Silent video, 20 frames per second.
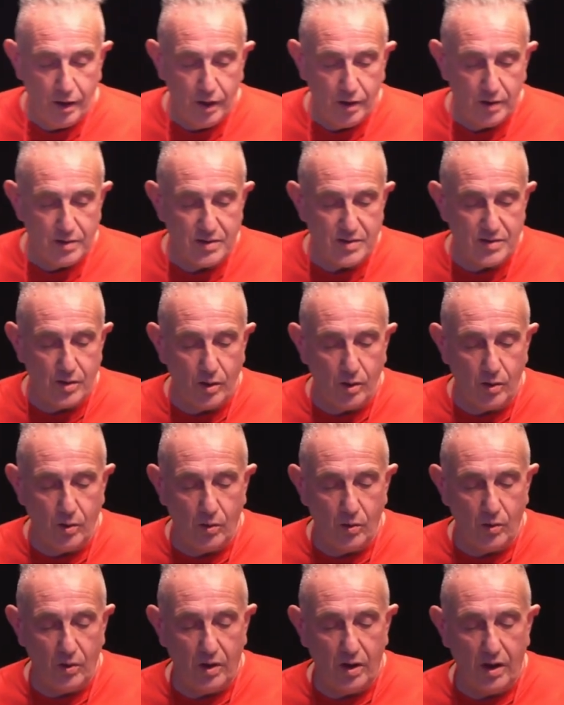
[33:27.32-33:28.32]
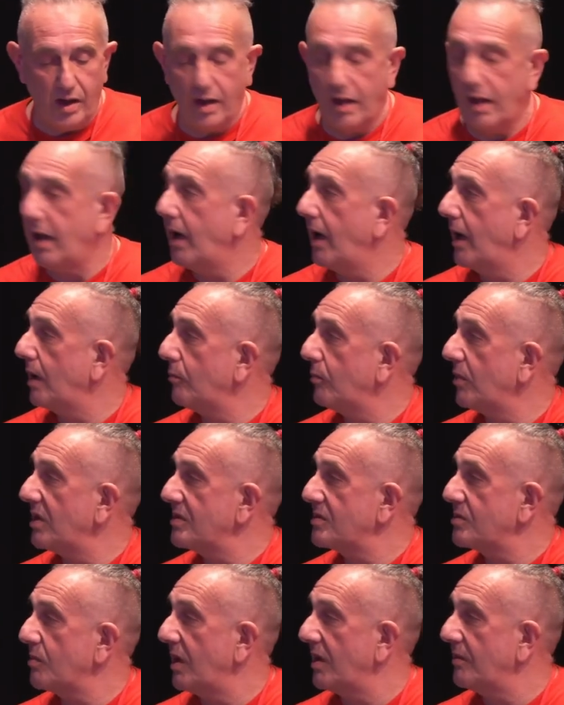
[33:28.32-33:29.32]
So um, what is
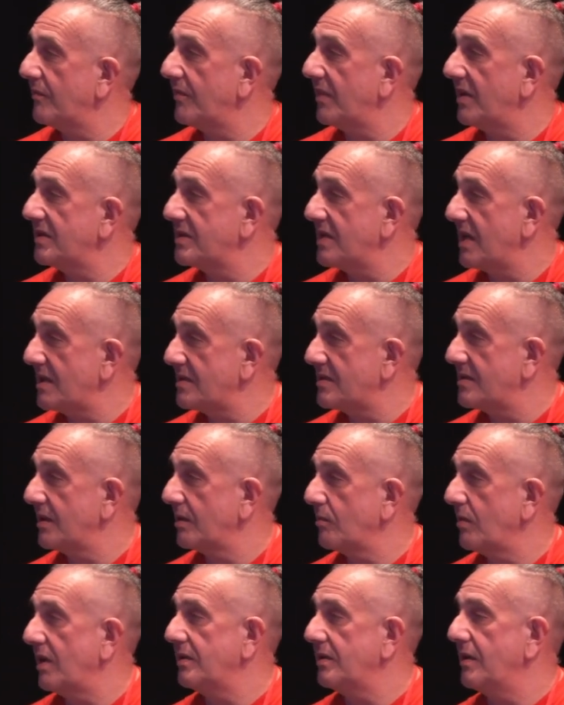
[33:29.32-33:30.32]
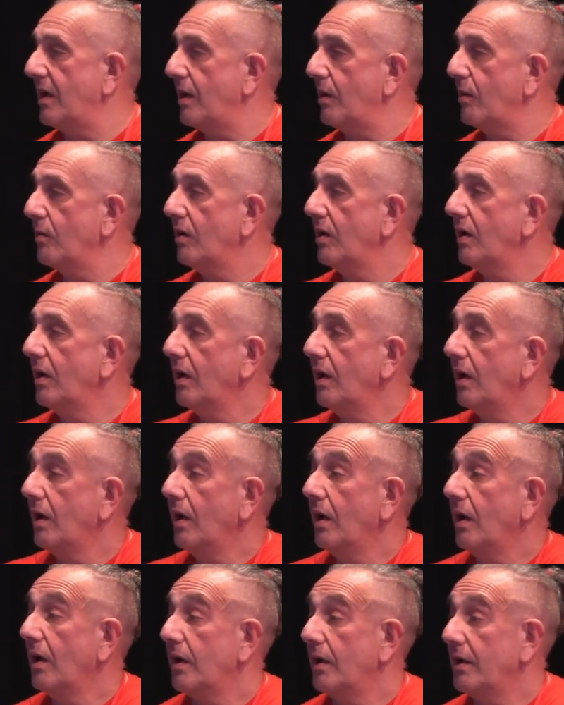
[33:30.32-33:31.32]
quite fantastic right now
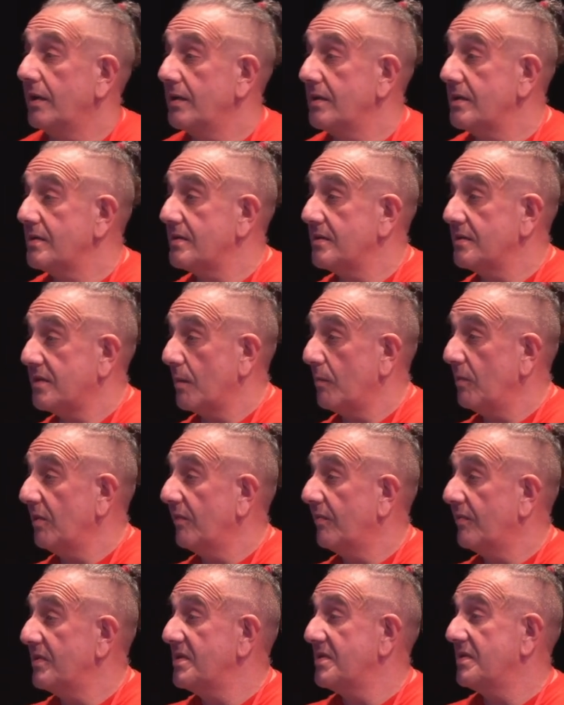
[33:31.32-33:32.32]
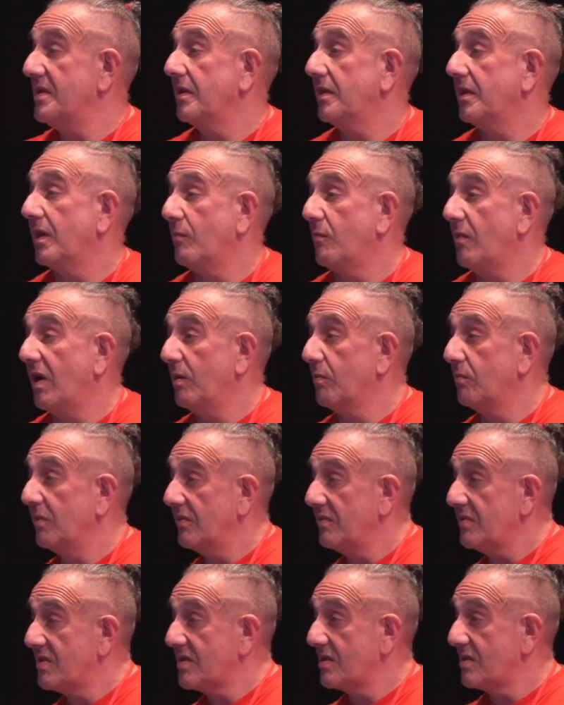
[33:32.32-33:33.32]
is the W3C came out
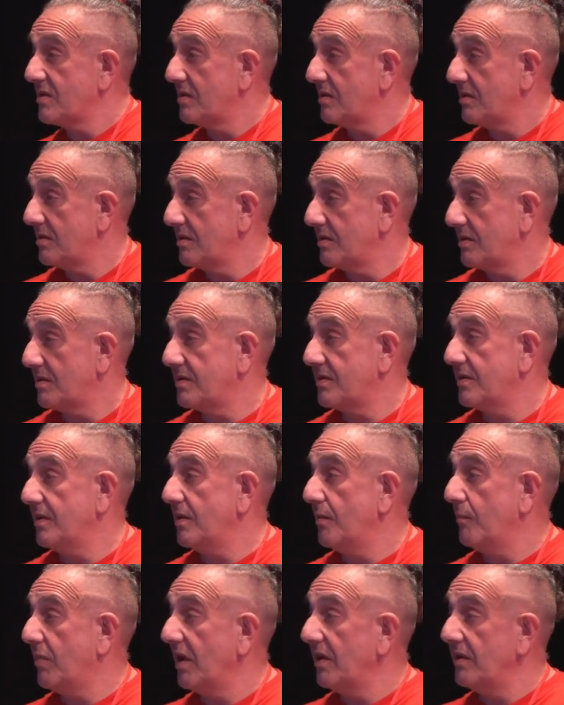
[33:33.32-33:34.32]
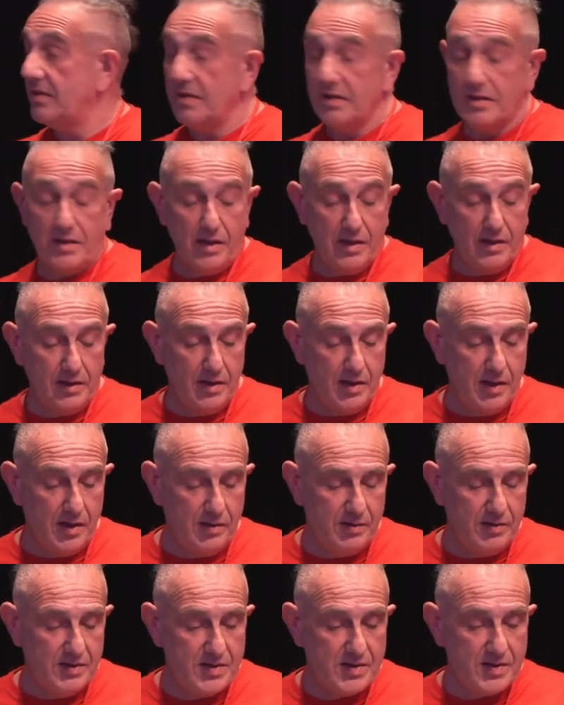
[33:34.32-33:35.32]
with sustainability
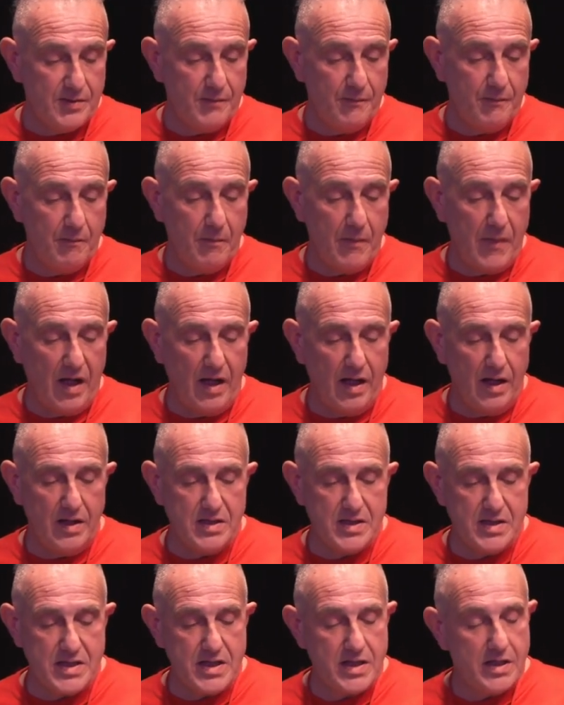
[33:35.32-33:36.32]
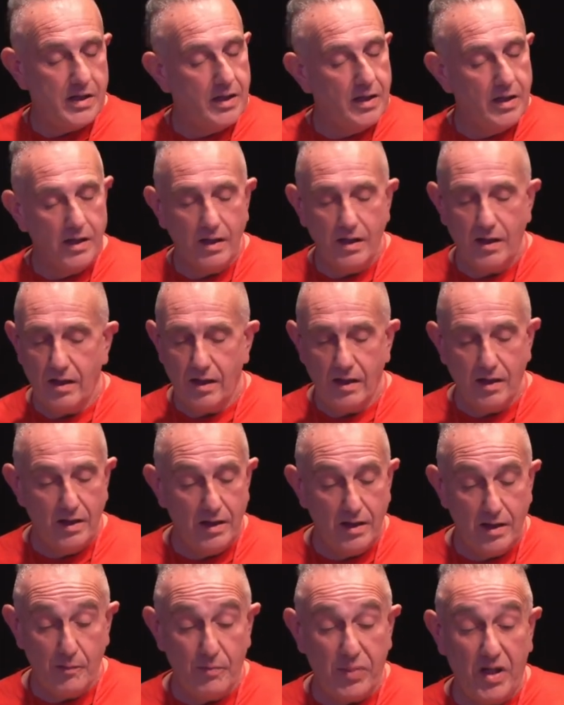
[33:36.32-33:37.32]
guidelines and
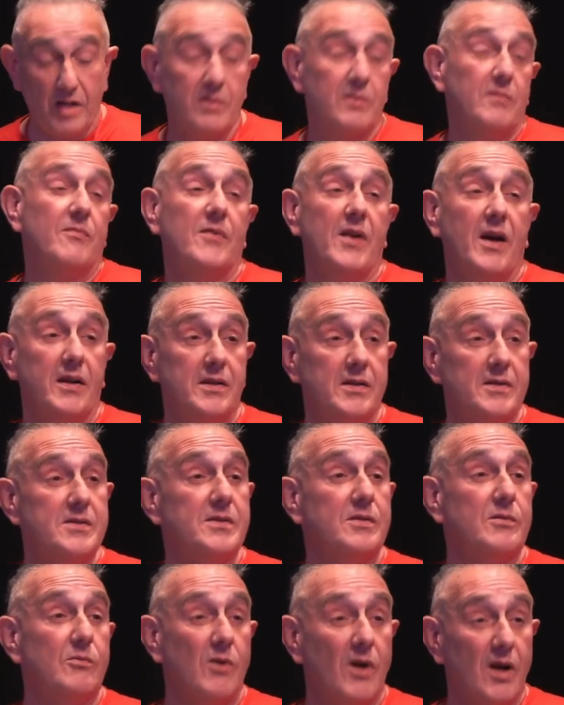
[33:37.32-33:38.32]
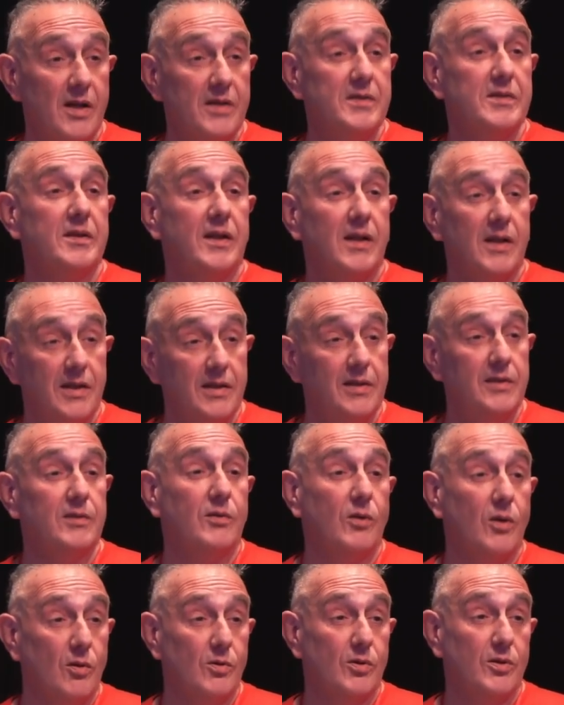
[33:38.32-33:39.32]
part of that is write clean
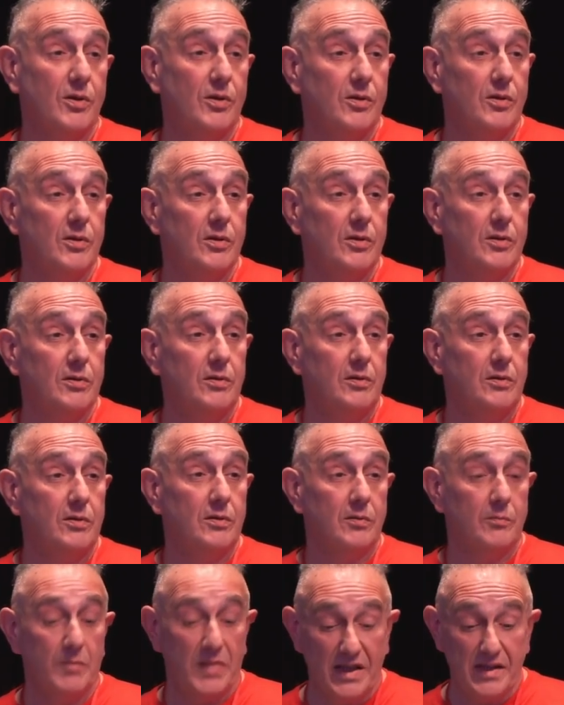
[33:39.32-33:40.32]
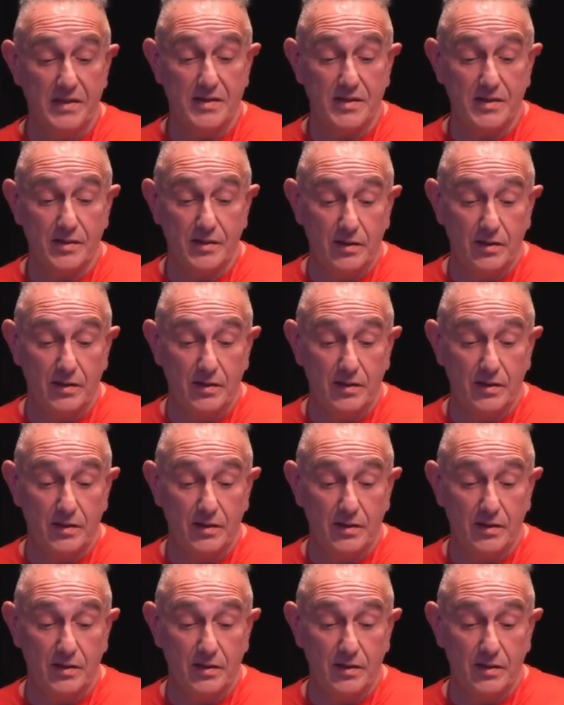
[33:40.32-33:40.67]
code, please.